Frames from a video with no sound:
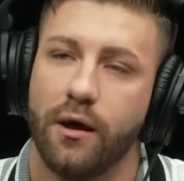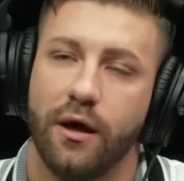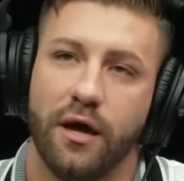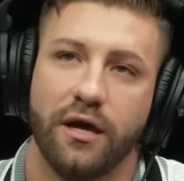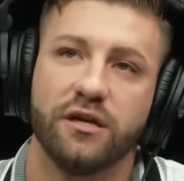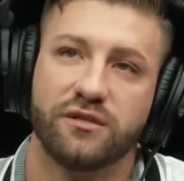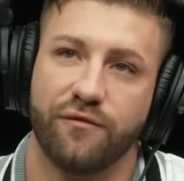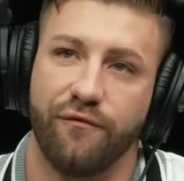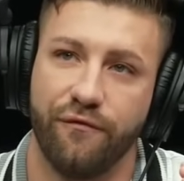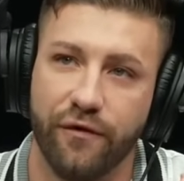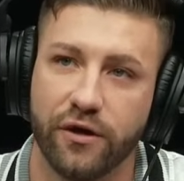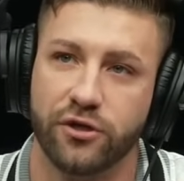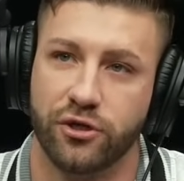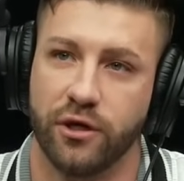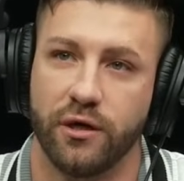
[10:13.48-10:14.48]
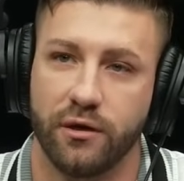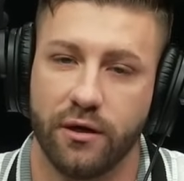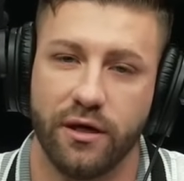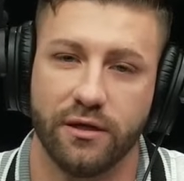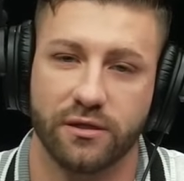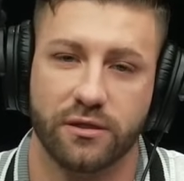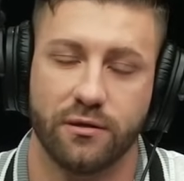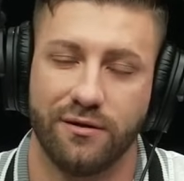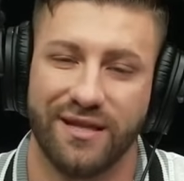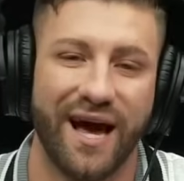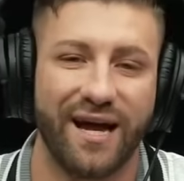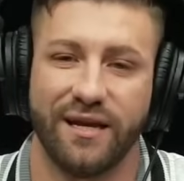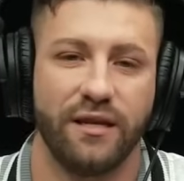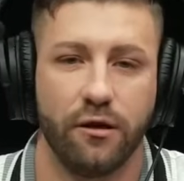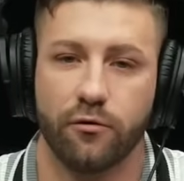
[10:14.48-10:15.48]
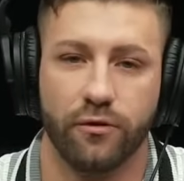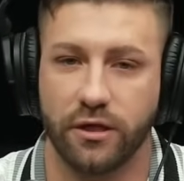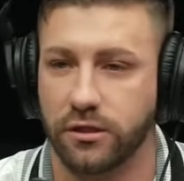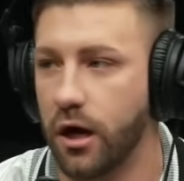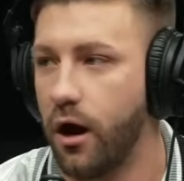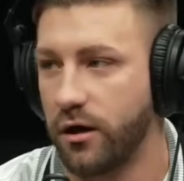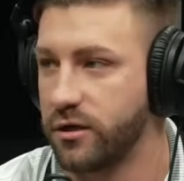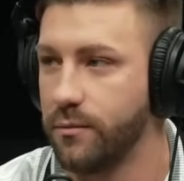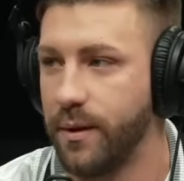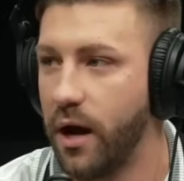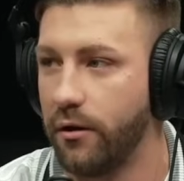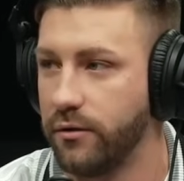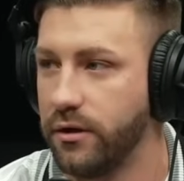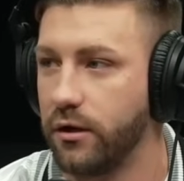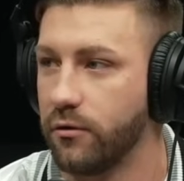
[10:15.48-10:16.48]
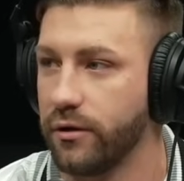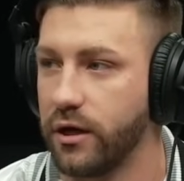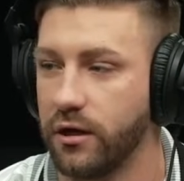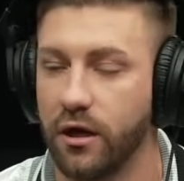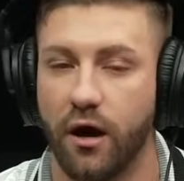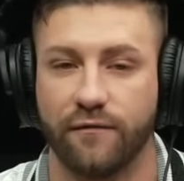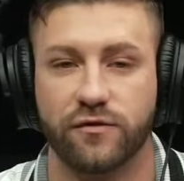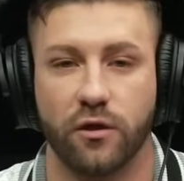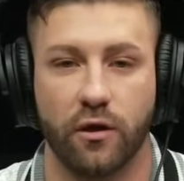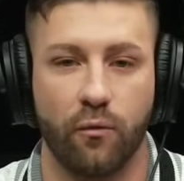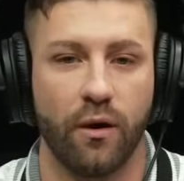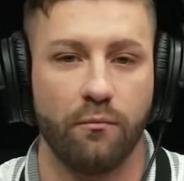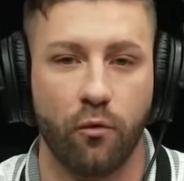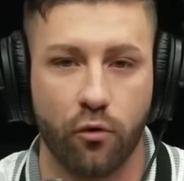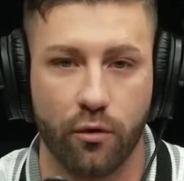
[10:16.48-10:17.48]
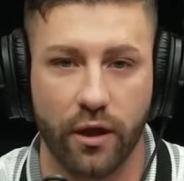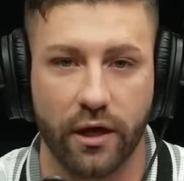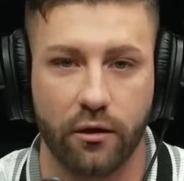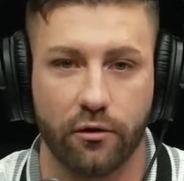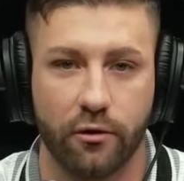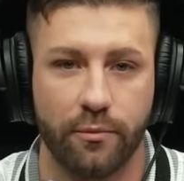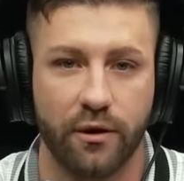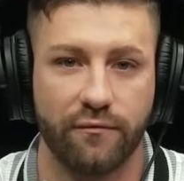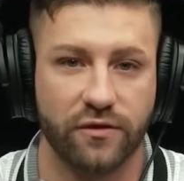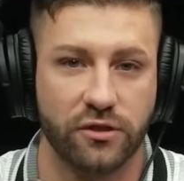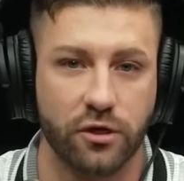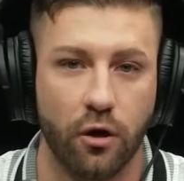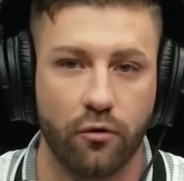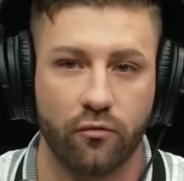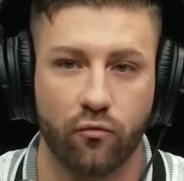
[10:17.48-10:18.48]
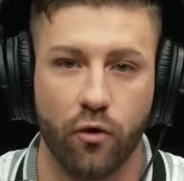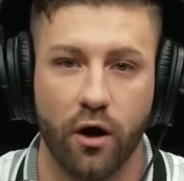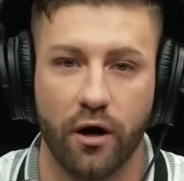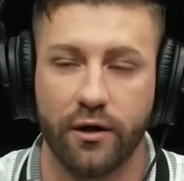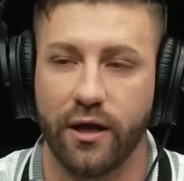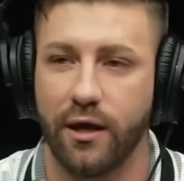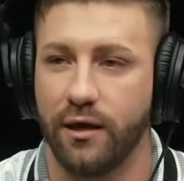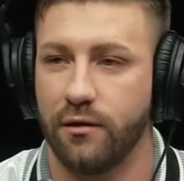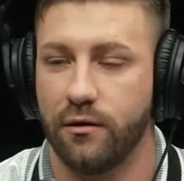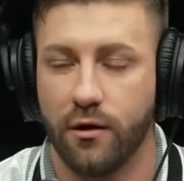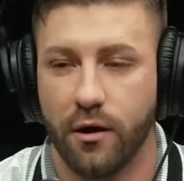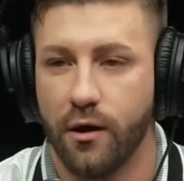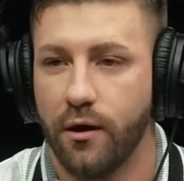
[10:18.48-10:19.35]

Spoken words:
his vision is not nearly talked about nearly enough. So they went more like a little bit of a zone run, and,